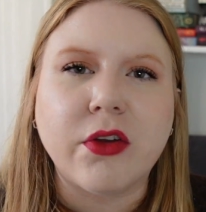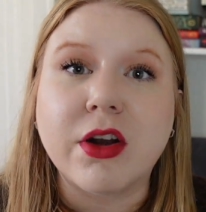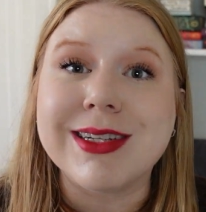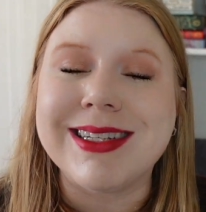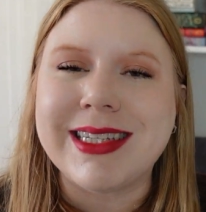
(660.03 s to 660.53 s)

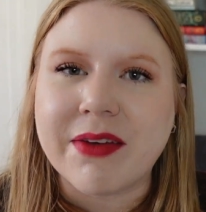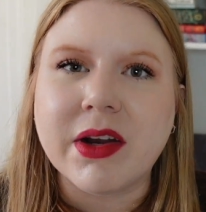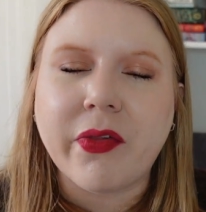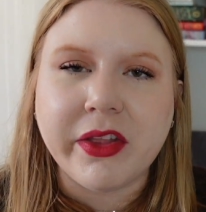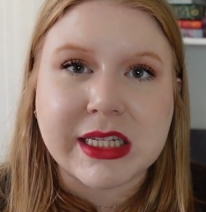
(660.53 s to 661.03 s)
There is
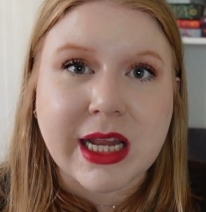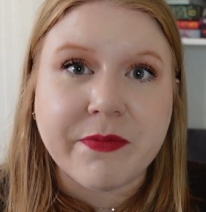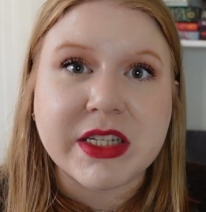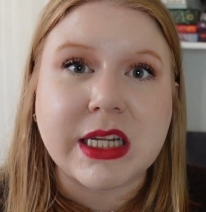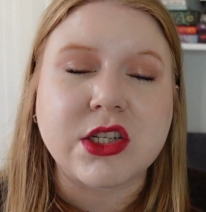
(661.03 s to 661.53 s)
definitely this
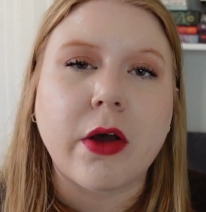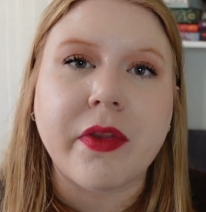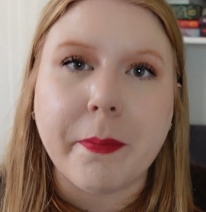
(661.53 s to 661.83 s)
emphasis on the